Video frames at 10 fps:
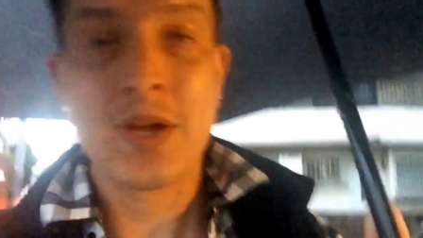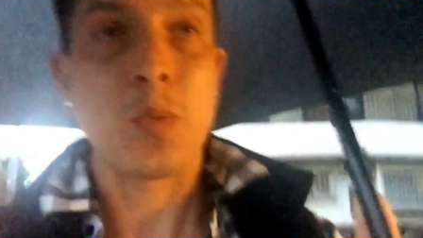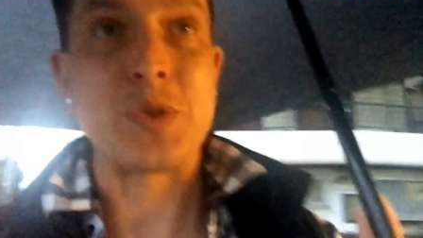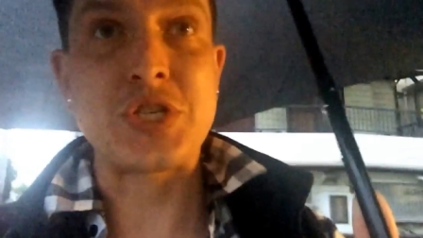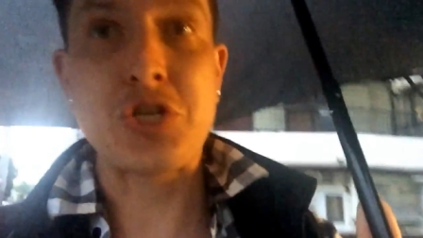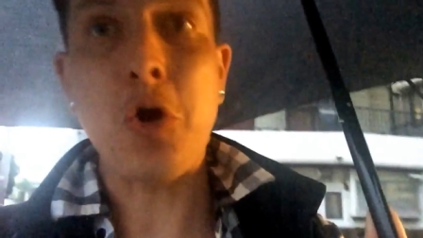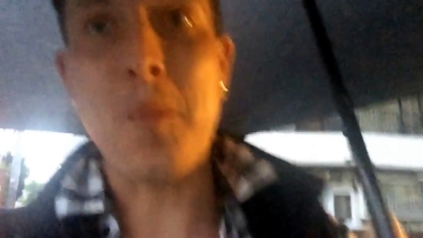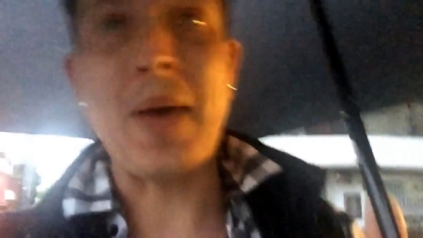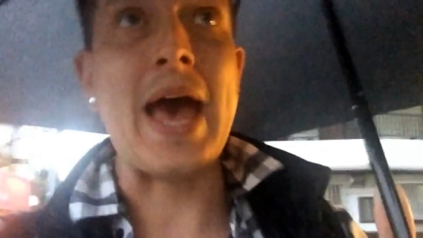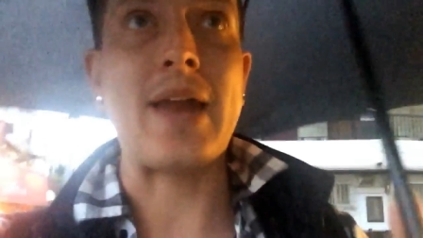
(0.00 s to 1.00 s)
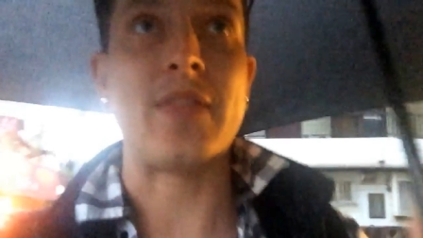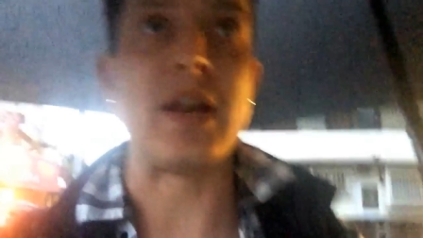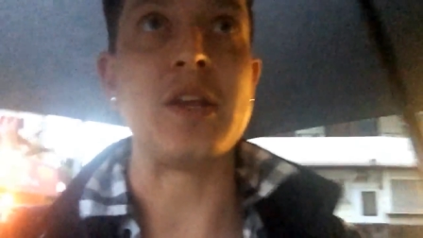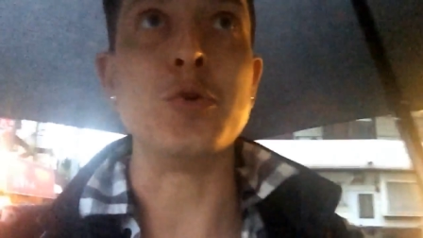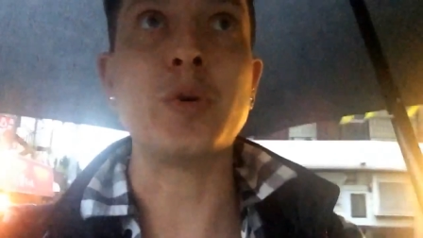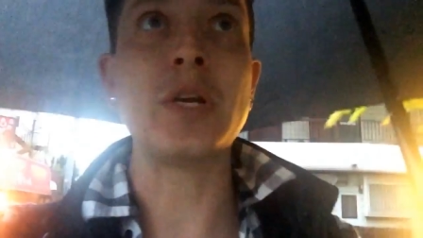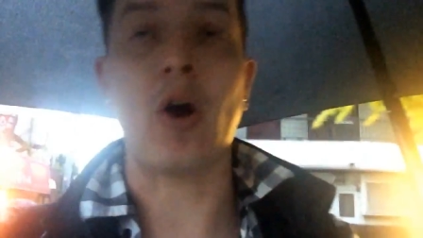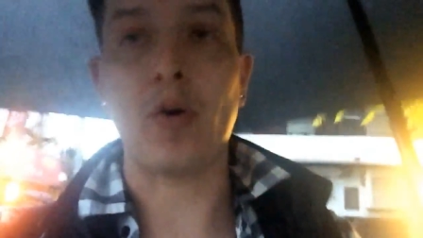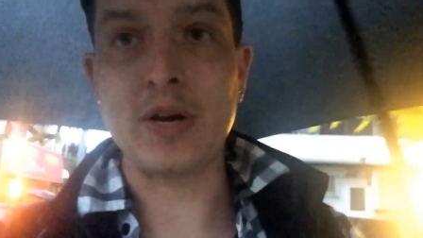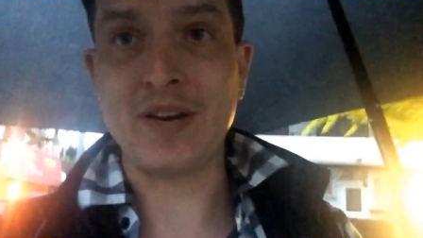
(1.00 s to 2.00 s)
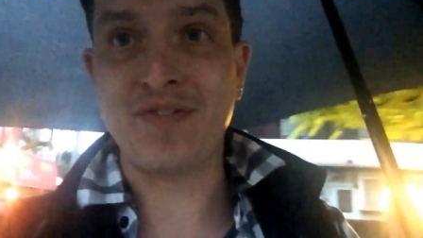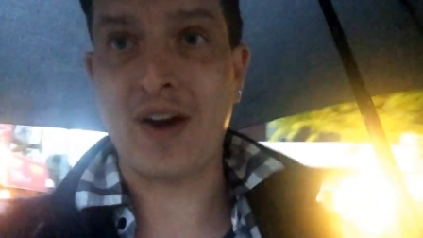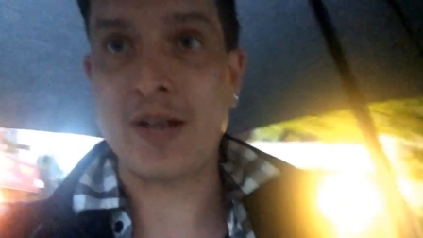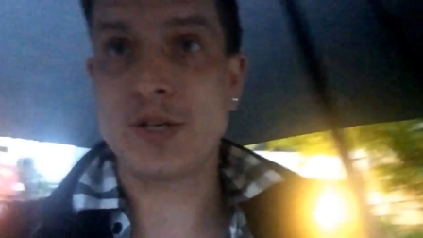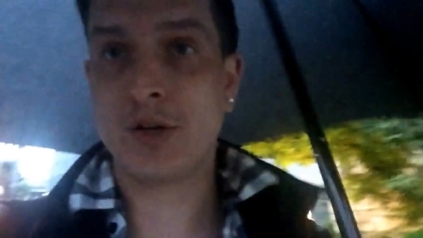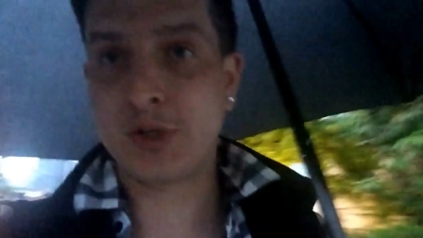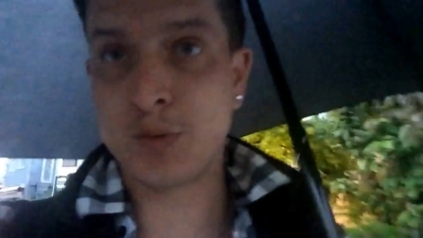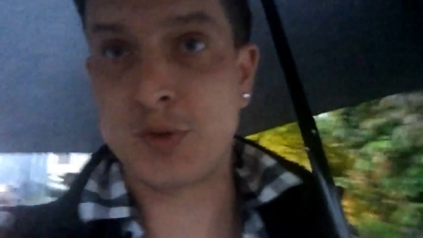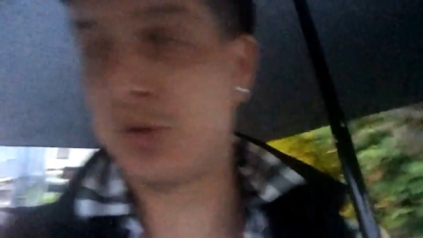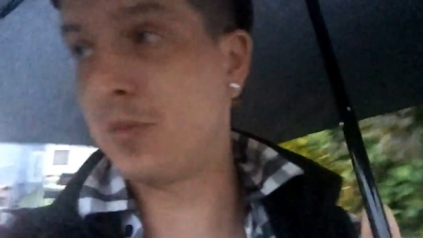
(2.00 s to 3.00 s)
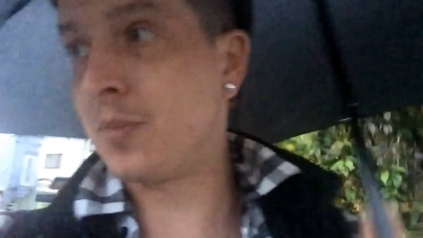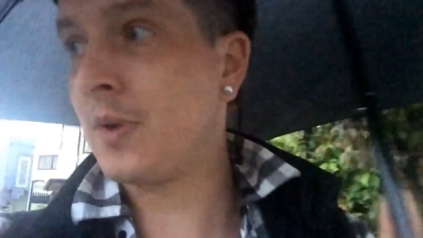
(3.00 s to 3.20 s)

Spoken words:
was so bad that you can already find it on YouTube.